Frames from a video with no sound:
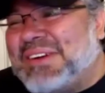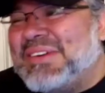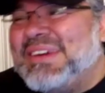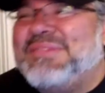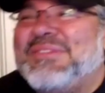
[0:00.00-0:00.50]

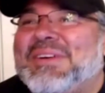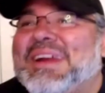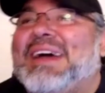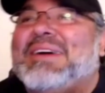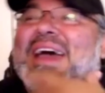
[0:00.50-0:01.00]
when
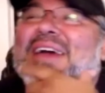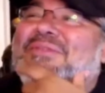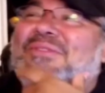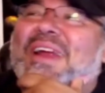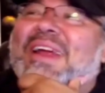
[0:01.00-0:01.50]
I had
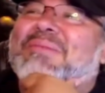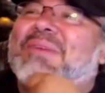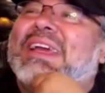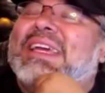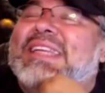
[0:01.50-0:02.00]
Frank
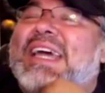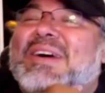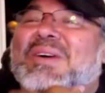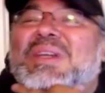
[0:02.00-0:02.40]
break it down,